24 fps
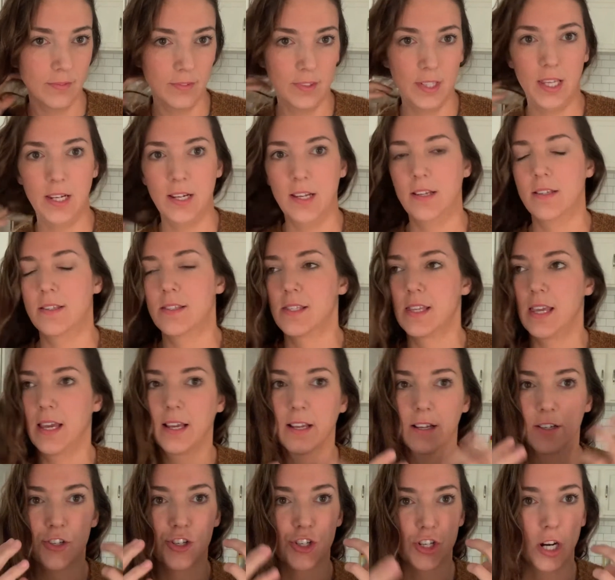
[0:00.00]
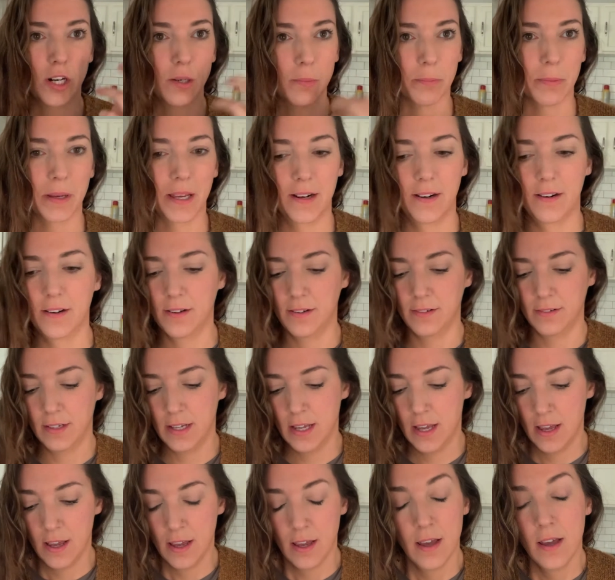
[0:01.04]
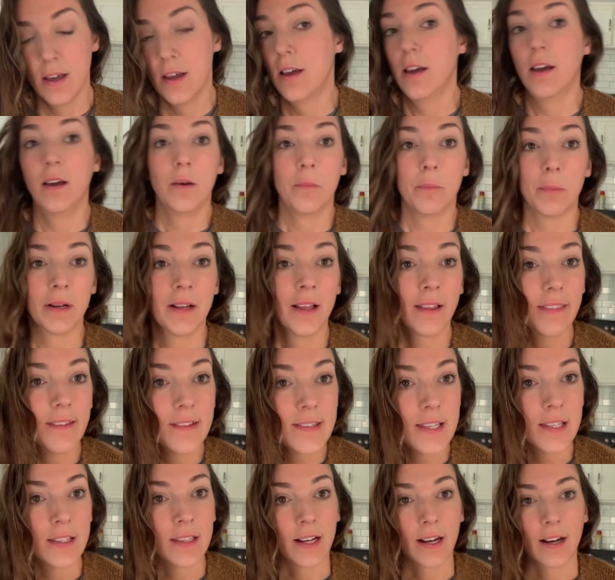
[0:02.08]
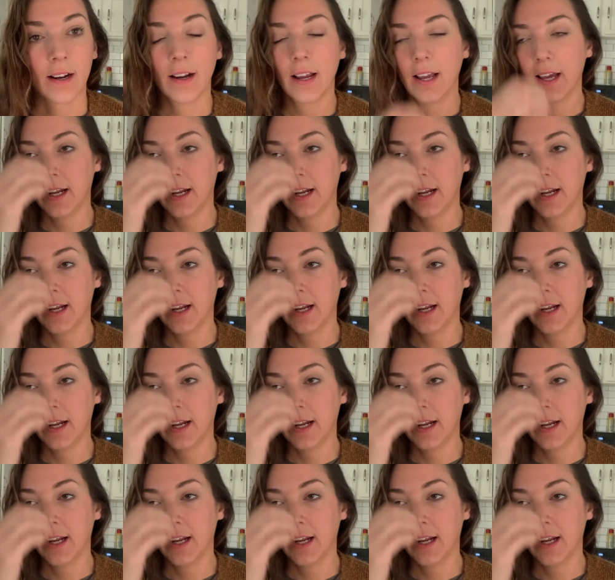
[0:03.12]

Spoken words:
and it's like sharp, I don't know, but nothing's in there.